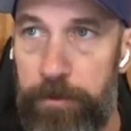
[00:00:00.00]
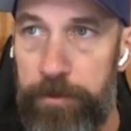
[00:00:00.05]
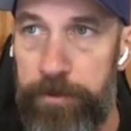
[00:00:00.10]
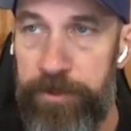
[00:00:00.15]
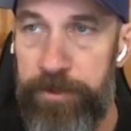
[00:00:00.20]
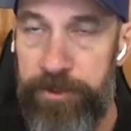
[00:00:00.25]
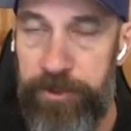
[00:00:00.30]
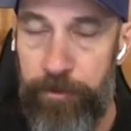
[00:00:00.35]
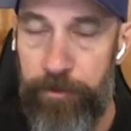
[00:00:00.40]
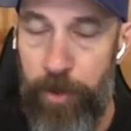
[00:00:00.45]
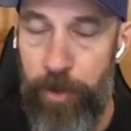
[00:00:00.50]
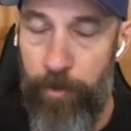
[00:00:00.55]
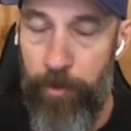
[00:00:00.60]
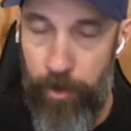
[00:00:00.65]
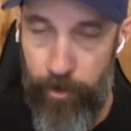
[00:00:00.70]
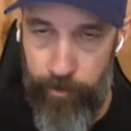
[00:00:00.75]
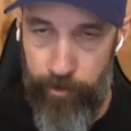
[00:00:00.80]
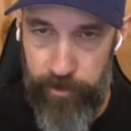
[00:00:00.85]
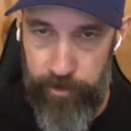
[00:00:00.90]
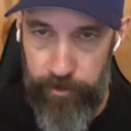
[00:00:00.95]
since you're probably
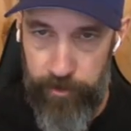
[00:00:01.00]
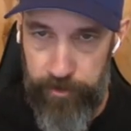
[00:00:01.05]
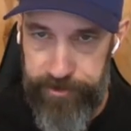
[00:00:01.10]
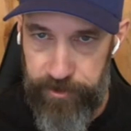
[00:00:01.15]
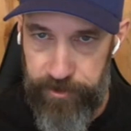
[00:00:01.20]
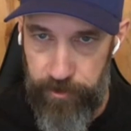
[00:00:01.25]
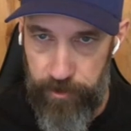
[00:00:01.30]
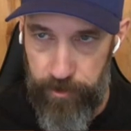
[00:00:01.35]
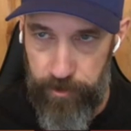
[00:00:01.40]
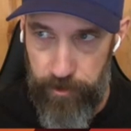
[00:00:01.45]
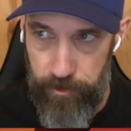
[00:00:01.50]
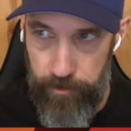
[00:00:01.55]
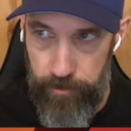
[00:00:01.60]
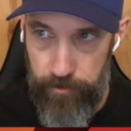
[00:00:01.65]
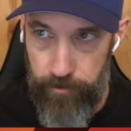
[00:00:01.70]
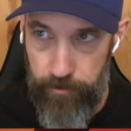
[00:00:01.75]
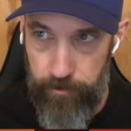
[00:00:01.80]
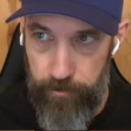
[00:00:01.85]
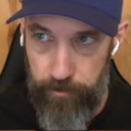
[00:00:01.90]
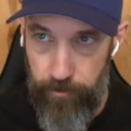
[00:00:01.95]
already used to
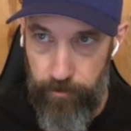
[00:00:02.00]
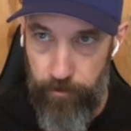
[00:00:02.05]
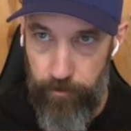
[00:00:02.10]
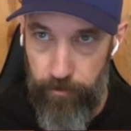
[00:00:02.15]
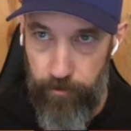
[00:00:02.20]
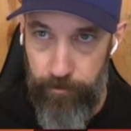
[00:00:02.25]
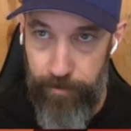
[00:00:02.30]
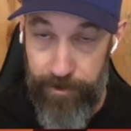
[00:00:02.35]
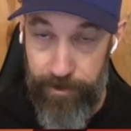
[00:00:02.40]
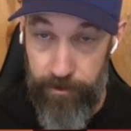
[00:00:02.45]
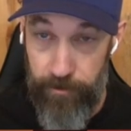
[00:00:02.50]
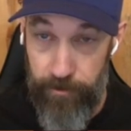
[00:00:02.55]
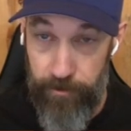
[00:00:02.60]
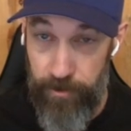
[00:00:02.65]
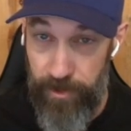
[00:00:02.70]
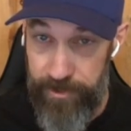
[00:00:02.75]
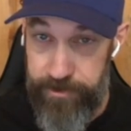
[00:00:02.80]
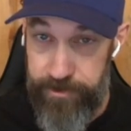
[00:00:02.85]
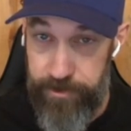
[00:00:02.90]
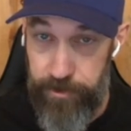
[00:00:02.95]
the
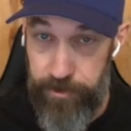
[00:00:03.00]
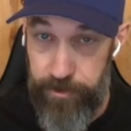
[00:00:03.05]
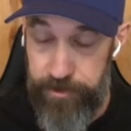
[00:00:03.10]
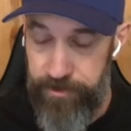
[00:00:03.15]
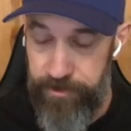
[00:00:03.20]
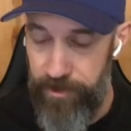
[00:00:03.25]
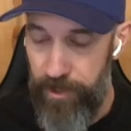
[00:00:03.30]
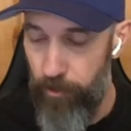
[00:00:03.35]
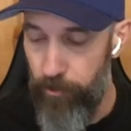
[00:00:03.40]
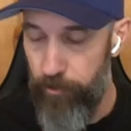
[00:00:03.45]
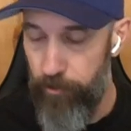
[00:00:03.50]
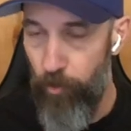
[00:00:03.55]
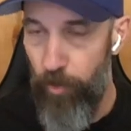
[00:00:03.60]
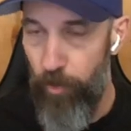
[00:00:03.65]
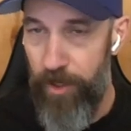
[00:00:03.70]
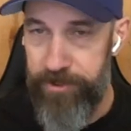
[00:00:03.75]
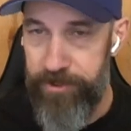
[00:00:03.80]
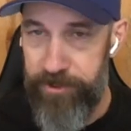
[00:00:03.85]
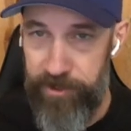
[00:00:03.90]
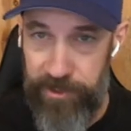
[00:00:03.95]
Becker lectures, then I would
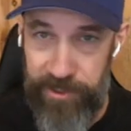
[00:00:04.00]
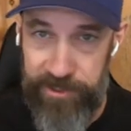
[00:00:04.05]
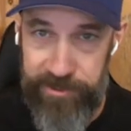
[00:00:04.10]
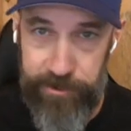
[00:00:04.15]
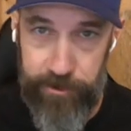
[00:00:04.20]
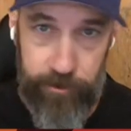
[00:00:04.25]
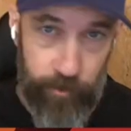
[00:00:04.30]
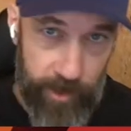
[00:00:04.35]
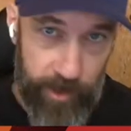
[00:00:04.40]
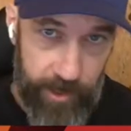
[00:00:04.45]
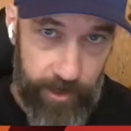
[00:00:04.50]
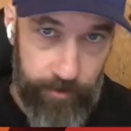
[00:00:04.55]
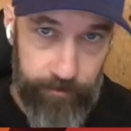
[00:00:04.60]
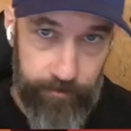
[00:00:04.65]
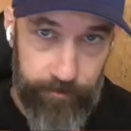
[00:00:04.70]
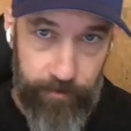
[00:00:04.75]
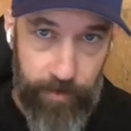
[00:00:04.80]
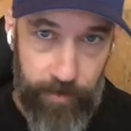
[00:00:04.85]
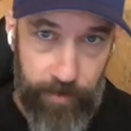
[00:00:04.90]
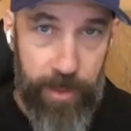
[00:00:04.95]
watch the Ninja
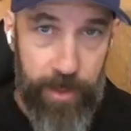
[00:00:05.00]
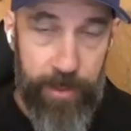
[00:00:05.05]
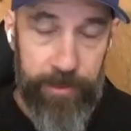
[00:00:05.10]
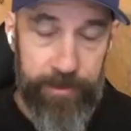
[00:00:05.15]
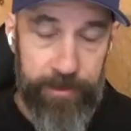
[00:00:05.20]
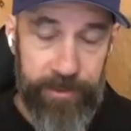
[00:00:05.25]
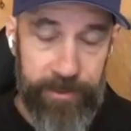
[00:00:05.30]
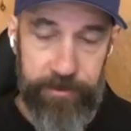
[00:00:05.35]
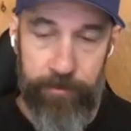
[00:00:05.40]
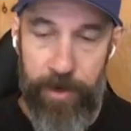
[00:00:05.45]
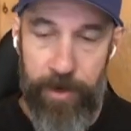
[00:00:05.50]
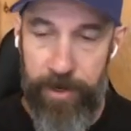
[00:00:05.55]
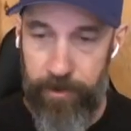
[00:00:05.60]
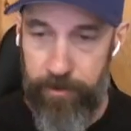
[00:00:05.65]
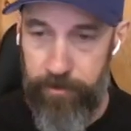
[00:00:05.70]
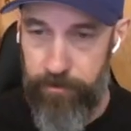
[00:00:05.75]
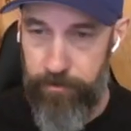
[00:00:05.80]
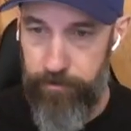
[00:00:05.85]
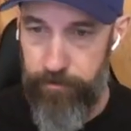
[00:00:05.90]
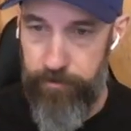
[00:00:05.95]
Cram. Ninja
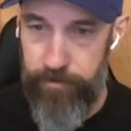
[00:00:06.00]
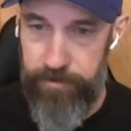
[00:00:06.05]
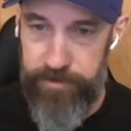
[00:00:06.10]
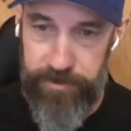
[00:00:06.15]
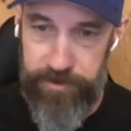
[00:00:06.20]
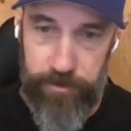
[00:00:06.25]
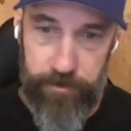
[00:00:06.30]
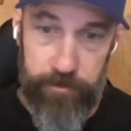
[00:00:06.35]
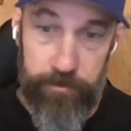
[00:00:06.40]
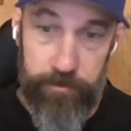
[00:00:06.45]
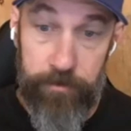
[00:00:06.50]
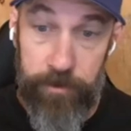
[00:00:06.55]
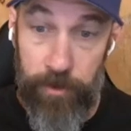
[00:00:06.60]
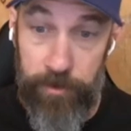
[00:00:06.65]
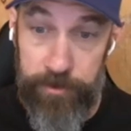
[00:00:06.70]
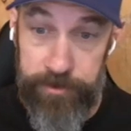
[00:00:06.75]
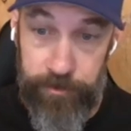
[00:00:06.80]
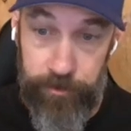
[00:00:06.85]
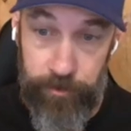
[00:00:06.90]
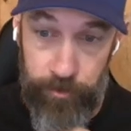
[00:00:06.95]
Mike
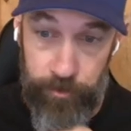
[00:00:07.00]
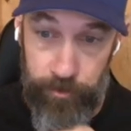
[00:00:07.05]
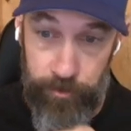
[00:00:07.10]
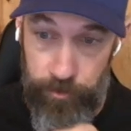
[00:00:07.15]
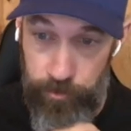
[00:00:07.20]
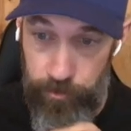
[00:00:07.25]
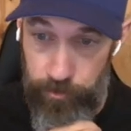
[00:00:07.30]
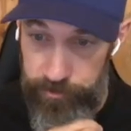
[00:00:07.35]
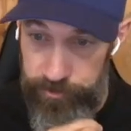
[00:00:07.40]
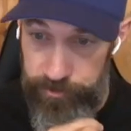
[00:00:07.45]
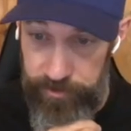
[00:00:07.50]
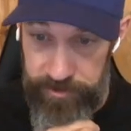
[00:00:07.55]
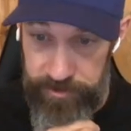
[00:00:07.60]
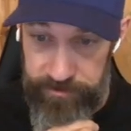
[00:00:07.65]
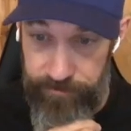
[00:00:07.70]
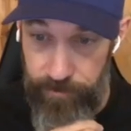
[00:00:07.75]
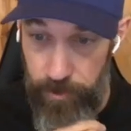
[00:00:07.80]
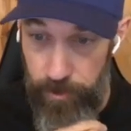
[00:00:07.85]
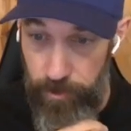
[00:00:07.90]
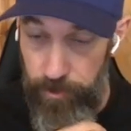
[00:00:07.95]
goes through, so this is
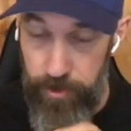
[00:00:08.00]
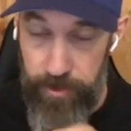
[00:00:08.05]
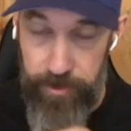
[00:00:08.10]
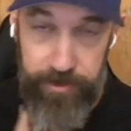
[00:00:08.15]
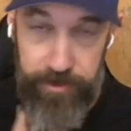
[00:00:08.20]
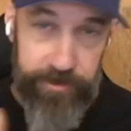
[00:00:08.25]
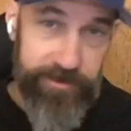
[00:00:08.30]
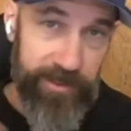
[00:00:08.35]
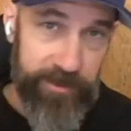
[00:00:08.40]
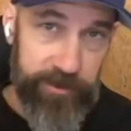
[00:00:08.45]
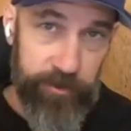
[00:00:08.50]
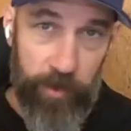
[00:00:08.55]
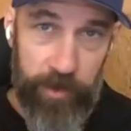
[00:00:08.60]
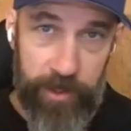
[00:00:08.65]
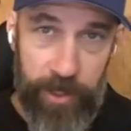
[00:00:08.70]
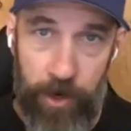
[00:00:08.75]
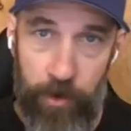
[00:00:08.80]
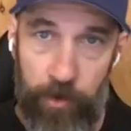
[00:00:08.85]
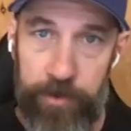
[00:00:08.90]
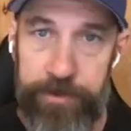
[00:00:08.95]
FAR. It's like 20
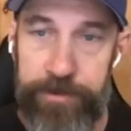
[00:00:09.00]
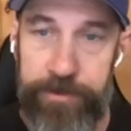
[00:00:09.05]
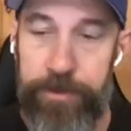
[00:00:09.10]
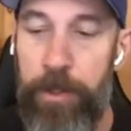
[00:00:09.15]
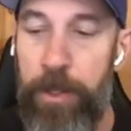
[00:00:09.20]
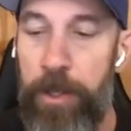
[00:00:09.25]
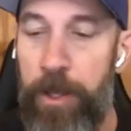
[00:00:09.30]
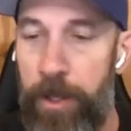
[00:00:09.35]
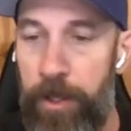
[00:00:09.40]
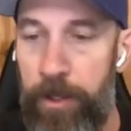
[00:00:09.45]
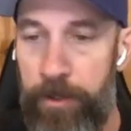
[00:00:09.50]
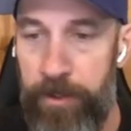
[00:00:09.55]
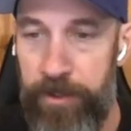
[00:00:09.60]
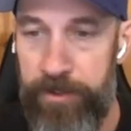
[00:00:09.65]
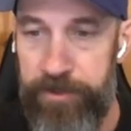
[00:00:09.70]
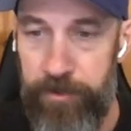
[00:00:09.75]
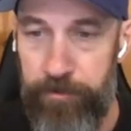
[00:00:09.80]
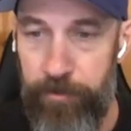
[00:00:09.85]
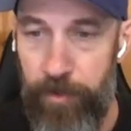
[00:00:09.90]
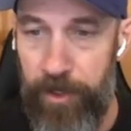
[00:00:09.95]
hours.
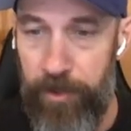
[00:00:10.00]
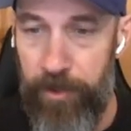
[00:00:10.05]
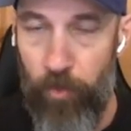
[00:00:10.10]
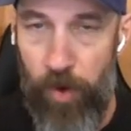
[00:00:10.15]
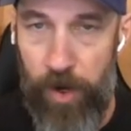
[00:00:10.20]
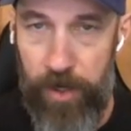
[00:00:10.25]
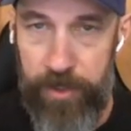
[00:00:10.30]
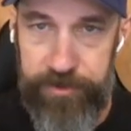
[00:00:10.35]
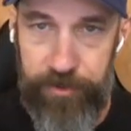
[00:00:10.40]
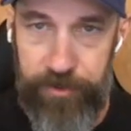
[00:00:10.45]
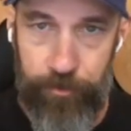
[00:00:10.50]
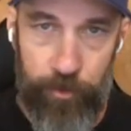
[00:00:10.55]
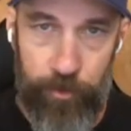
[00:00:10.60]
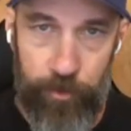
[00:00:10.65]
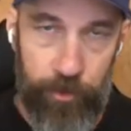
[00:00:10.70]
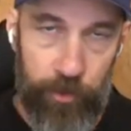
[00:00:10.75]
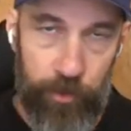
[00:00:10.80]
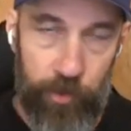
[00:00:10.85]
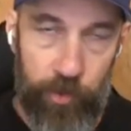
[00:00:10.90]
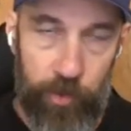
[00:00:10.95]
Ninja Mike walks
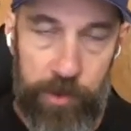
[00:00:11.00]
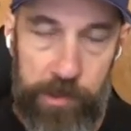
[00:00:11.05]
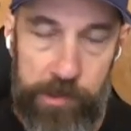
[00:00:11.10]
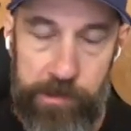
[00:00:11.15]
through